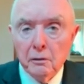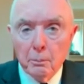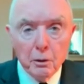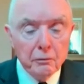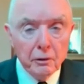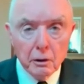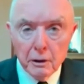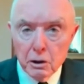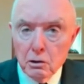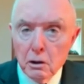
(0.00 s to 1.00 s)
is a
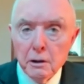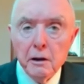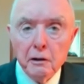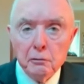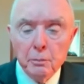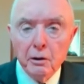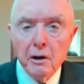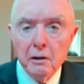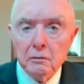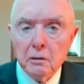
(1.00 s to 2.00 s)
perfectly good,
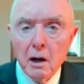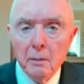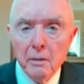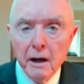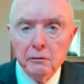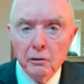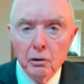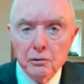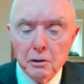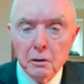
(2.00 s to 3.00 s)
experienced combat
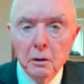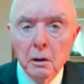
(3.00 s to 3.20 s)
soldier.